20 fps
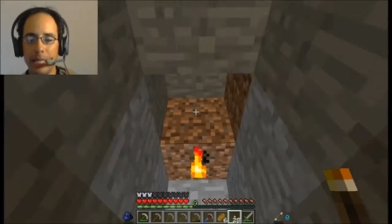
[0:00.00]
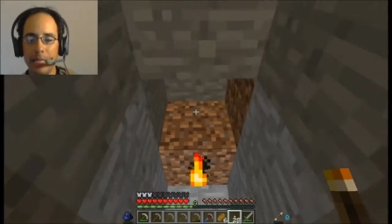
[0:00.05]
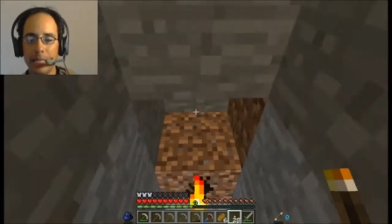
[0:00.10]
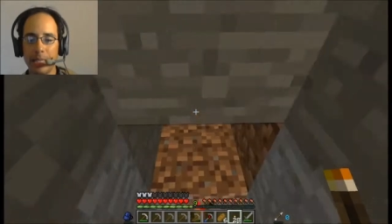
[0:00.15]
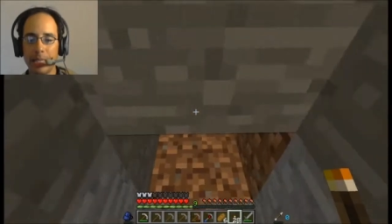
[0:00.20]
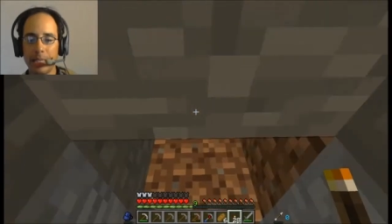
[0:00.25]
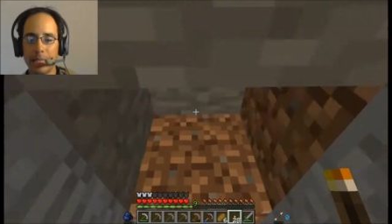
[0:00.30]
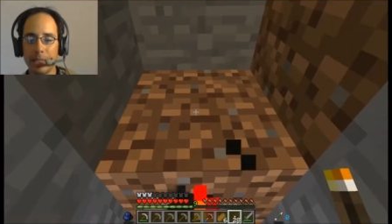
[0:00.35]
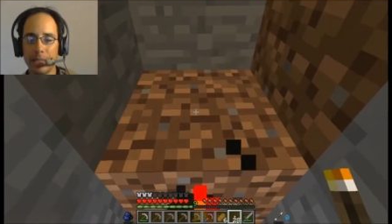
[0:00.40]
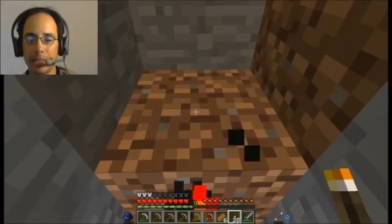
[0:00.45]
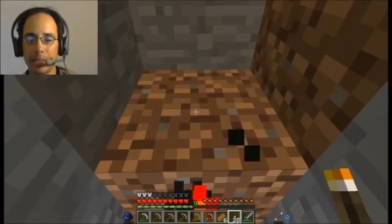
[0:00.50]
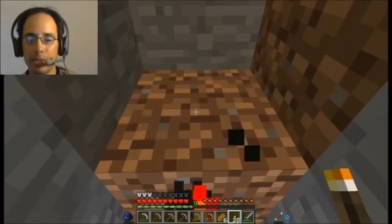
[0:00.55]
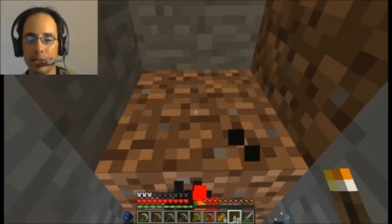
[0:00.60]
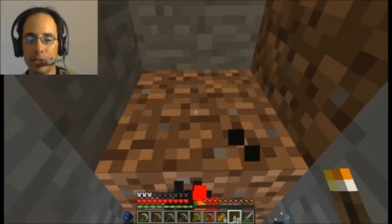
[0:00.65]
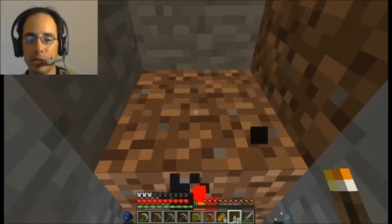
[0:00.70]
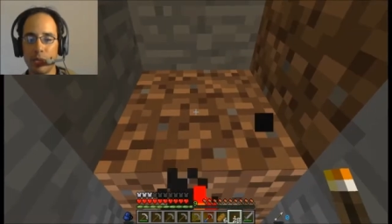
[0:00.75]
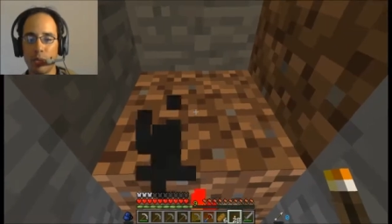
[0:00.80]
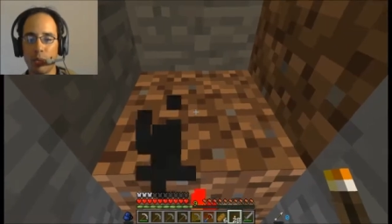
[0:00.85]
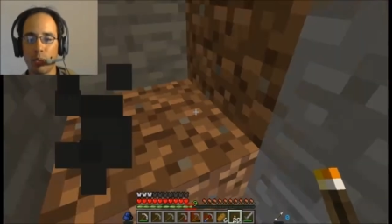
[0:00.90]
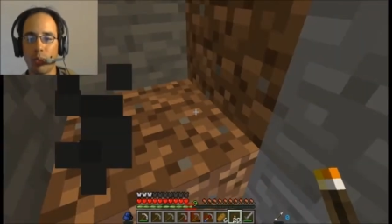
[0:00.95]
to make...
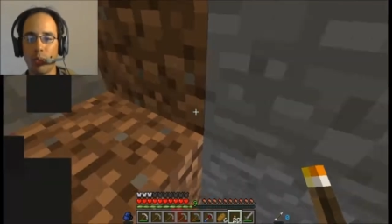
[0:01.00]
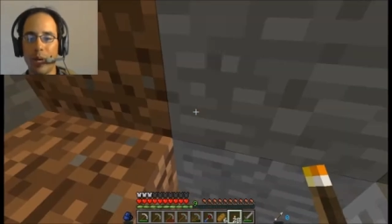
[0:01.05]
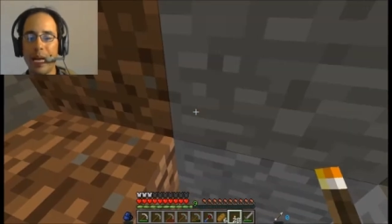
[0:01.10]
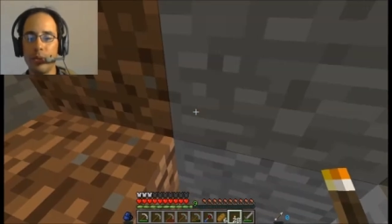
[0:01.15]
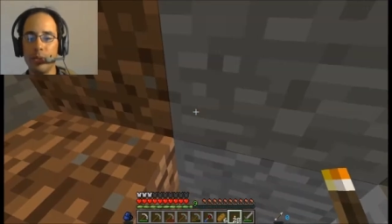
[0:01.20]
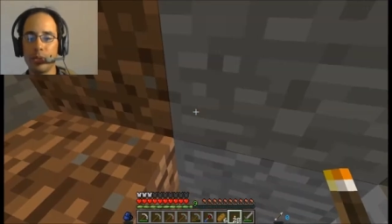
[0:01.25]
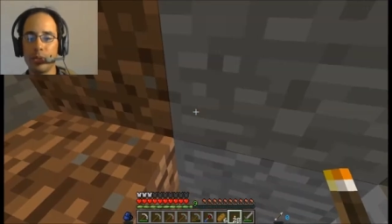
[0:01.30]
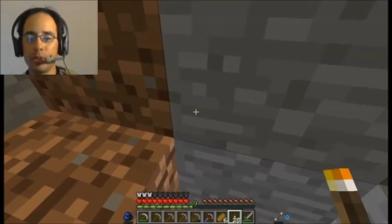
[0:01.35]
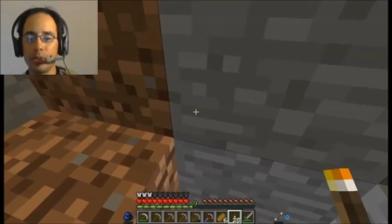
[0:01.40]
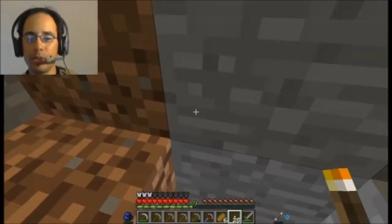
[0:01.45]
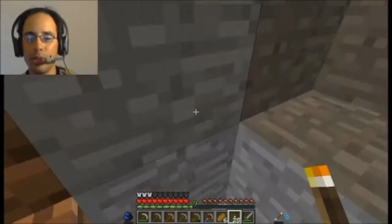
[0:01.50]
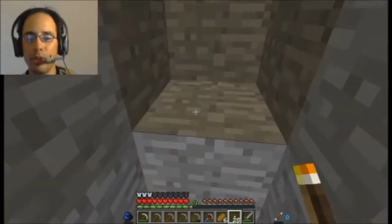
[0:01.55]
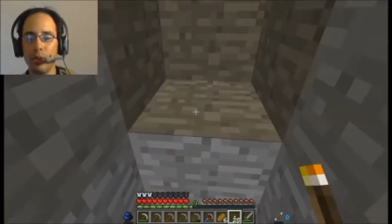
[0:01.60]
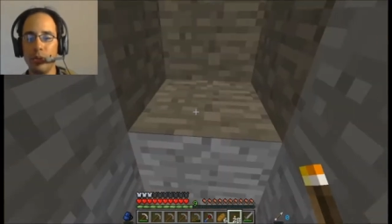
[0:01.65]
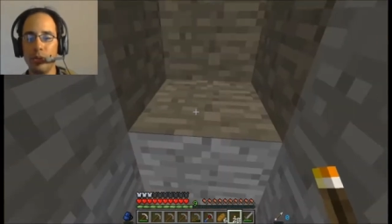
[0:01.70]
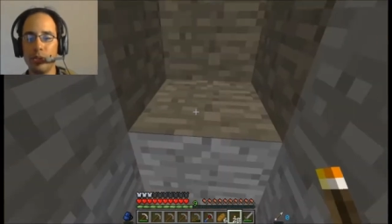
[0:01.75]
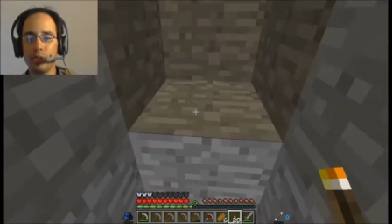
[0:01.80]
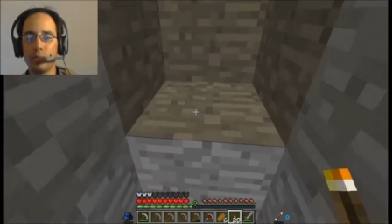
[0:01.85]
Grout.